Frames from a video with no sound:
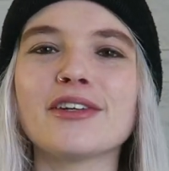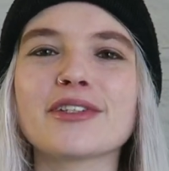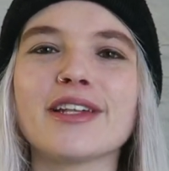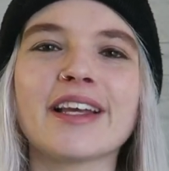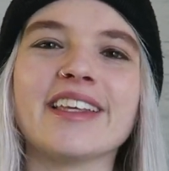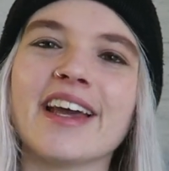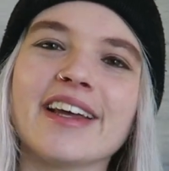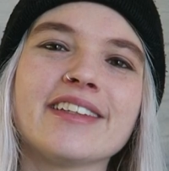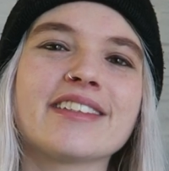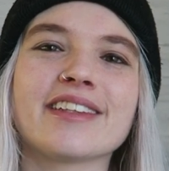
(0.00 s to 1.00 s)
I was like,
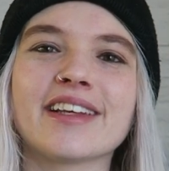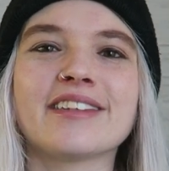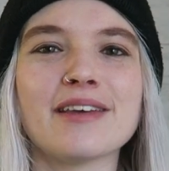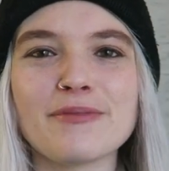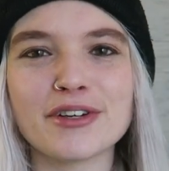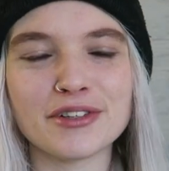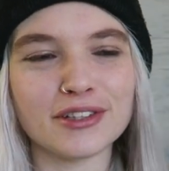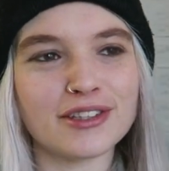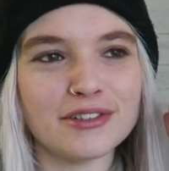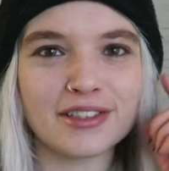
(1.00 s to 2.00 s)
yeah, this is like
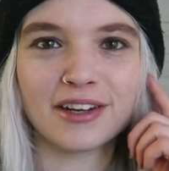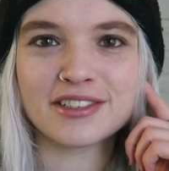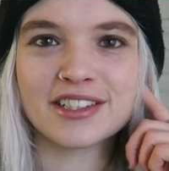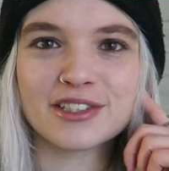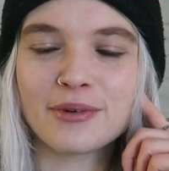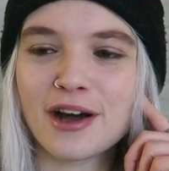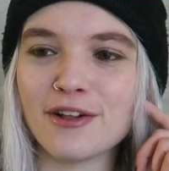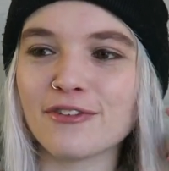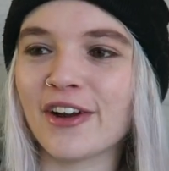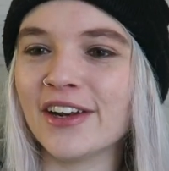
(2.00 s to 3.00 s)
typical
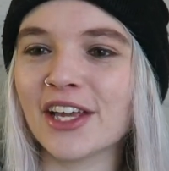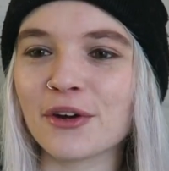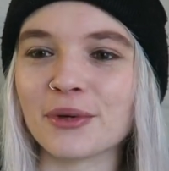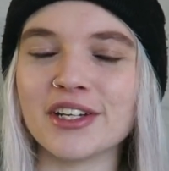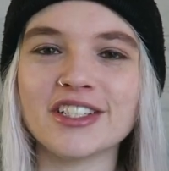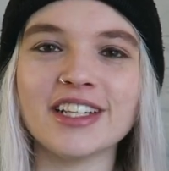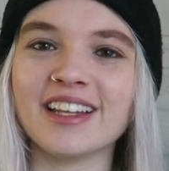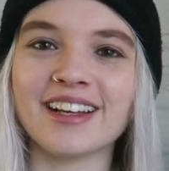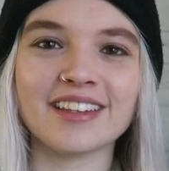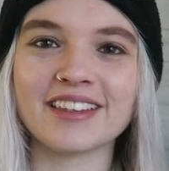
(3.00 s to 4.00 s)
2012, kind of cringy,
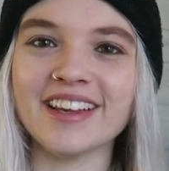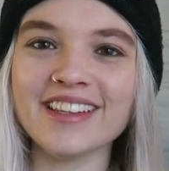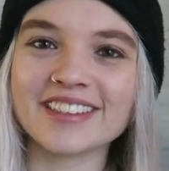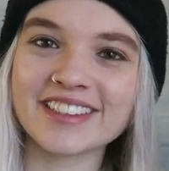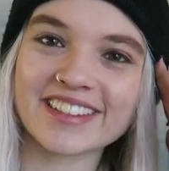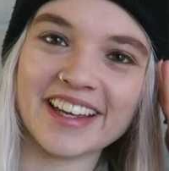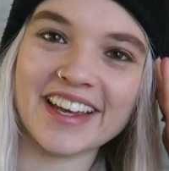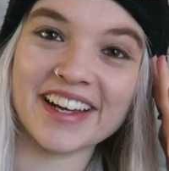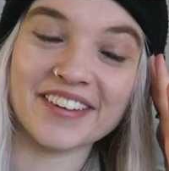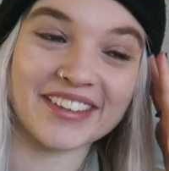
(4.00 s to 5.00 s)
like the things they're saying.